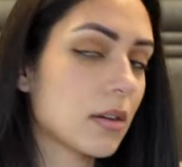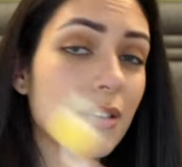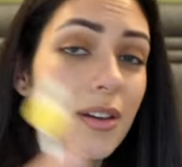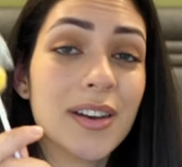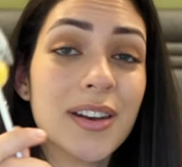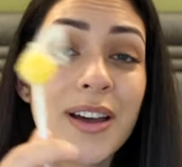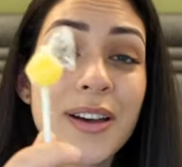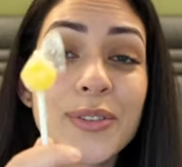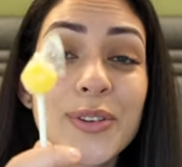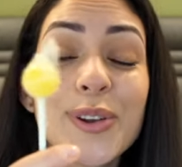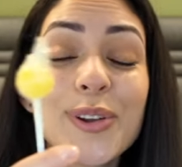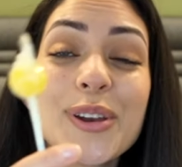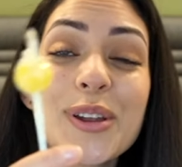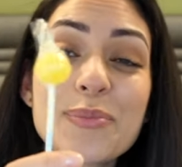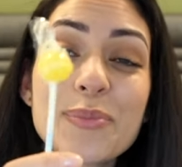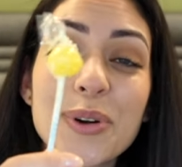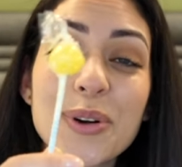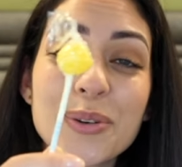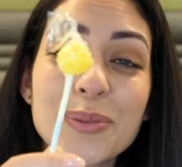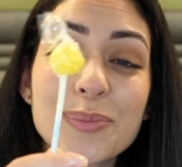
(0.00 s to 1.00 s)
And I have a
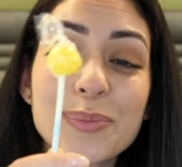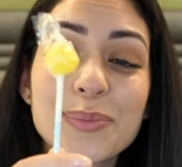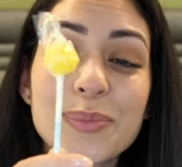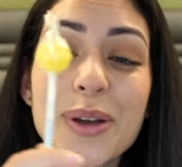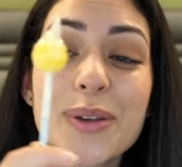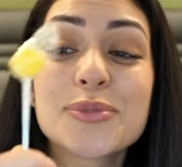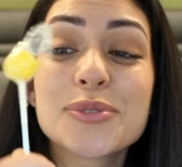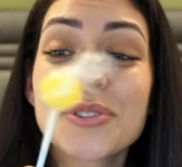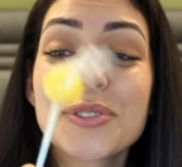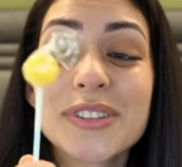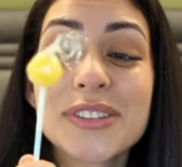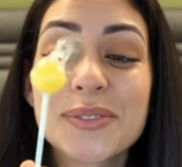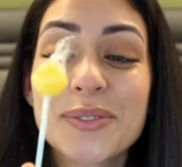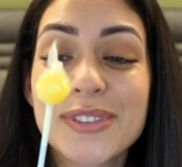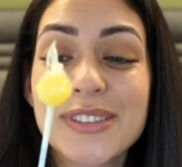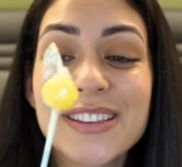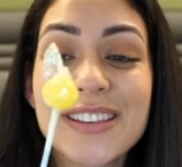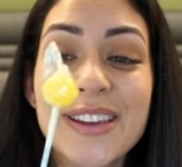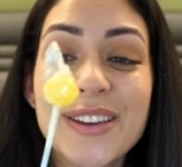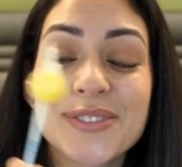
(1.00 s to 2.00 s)
lollipop. I'm sure this
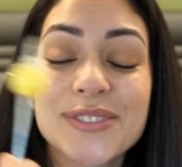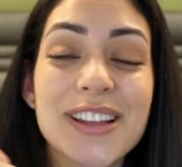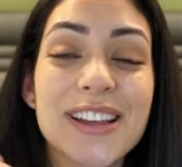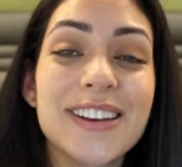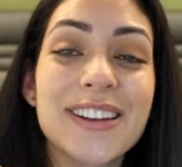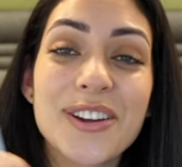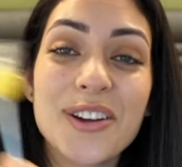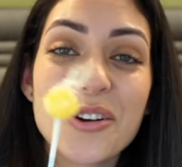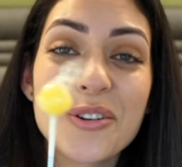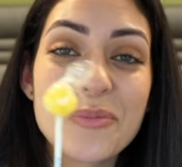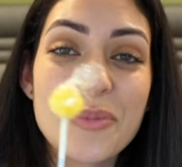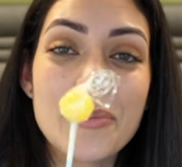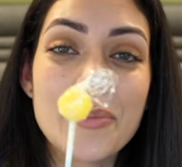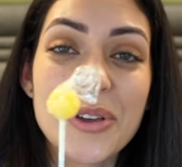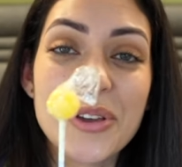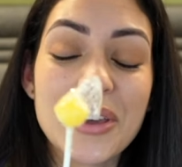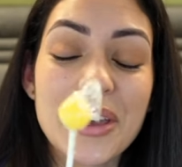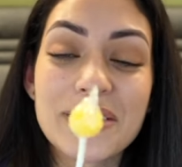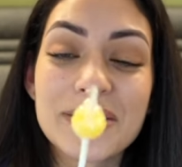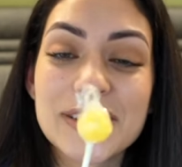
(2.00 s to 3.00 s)
was a gift and I can't remember
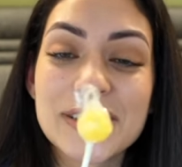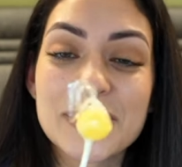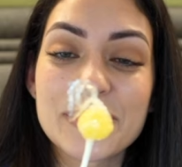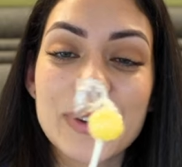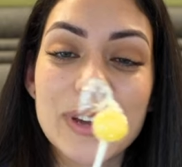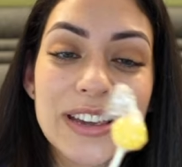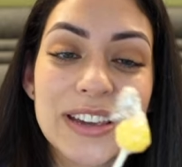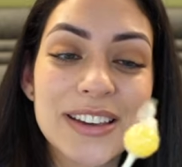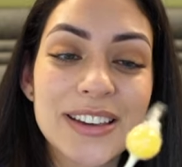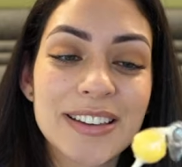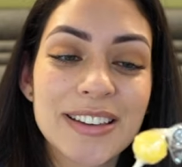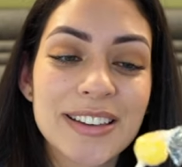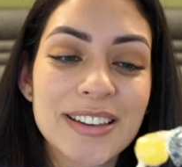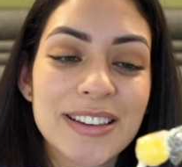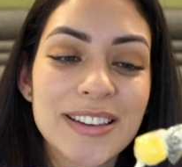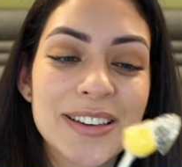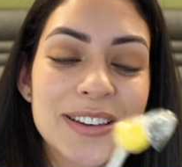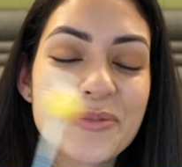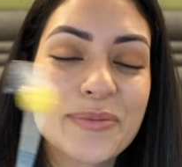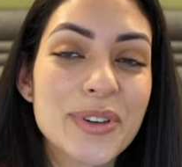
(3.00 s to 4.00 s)
who gave this to me,
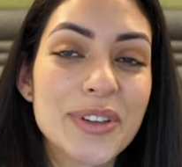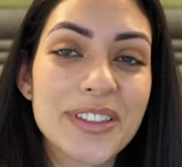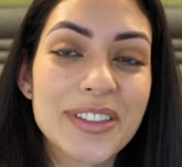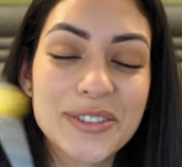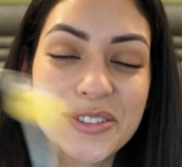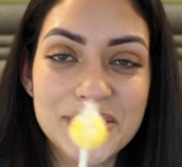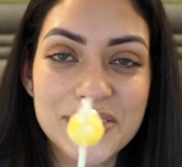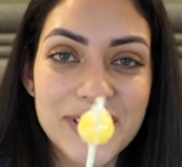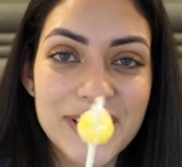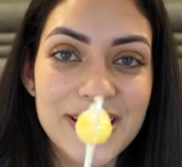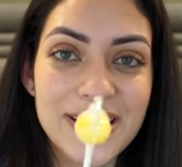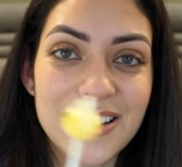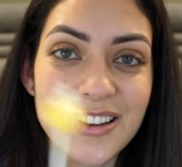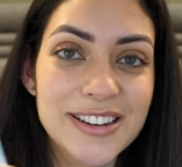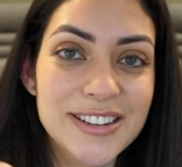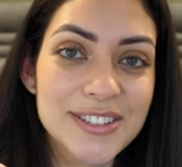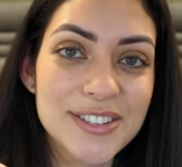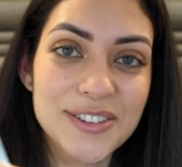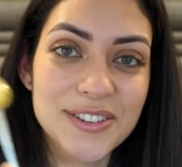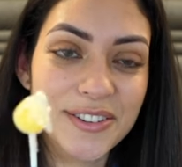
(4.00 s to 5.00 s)
but it was very
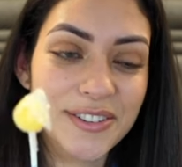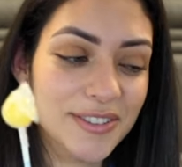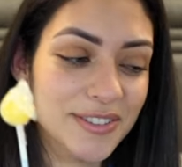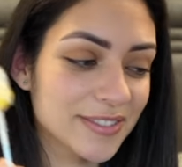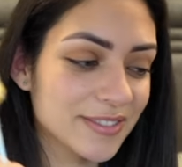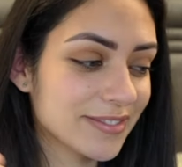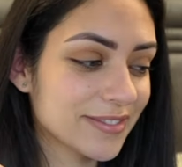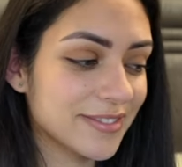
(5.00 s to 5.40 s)
kind, so